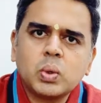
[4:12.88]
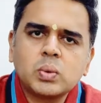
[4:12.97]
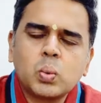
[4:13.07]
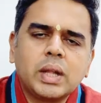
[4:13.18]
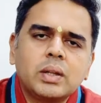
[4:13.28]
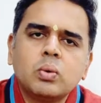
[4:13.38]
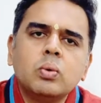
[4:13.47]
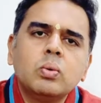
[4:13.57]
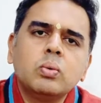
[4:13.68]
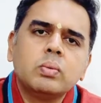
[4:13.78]
a one
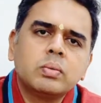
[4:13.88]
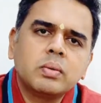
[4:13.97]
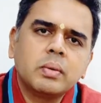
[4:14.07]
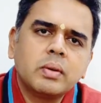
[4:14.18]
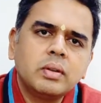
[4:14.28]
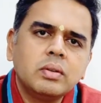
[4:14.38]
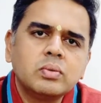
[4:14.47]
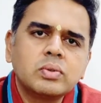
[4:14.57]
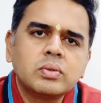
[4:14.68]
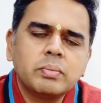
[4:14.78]
who
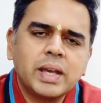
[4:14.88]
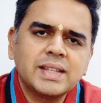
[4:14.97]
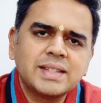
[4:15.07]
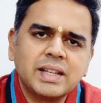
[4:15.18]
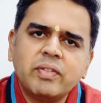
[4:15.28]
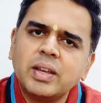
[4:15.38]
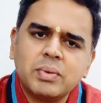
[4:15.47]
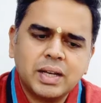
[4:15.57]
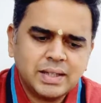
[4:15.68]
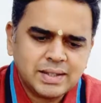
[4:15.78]
used to make his
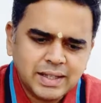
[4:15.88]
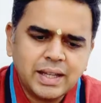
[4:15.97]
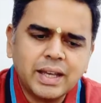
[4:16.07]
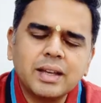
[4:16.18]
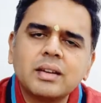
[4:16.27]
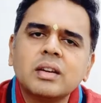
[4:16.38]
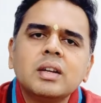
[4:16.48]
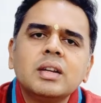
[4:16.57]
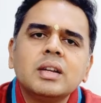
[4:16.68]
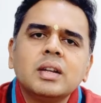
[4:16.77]
living by selling
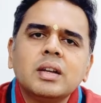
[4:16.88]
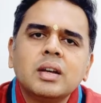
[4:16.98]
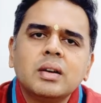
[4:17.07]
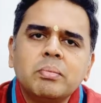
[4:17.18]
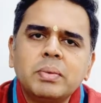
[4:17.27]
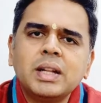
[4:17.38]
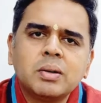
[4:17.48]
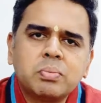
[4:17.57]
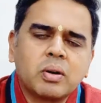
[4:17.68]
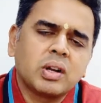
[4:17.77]

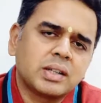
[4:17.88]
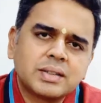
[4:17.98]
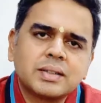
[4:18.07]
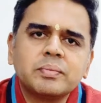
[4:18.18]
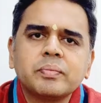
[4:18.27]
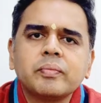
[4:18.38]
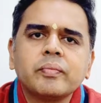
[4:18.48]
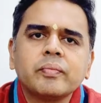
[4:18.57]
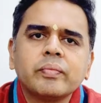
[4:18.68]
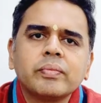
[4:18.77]
milk products.
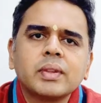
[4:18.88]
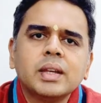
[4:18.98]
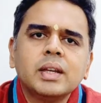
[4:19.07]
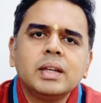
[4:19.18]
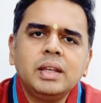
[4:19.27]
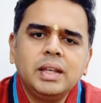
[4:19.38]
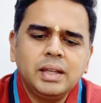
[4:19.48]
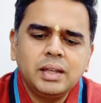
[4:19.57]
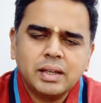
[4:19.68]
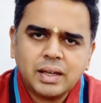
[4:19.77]

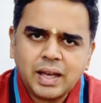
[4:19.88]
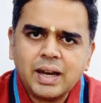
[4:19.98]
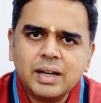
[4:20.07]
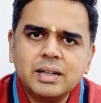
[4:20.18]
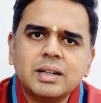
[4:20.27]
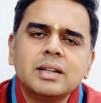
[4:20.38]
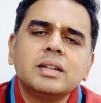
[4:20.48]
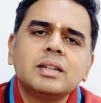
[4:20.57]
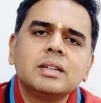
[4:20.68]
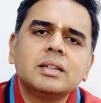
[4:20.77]
He had
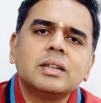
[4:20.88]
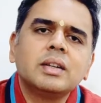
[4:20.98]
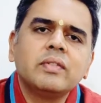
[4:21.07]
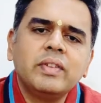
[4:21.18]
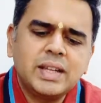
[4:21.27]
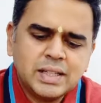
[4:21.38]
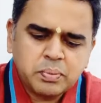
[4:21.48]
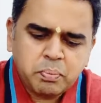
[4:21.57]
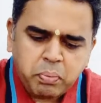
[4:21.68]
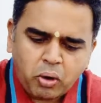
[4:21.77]

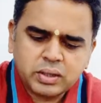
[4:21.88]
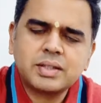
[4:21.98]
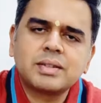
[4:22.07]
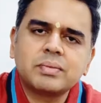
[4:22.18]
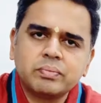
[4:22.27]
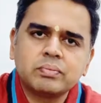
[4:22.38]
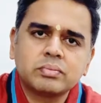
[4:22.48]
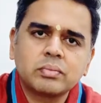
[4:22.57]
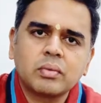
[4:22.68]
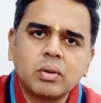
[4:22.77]
various pots
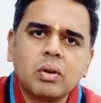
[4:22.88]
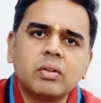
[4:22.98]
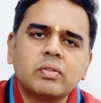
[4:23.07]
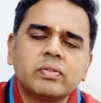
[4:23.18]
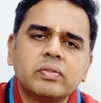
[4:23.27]
of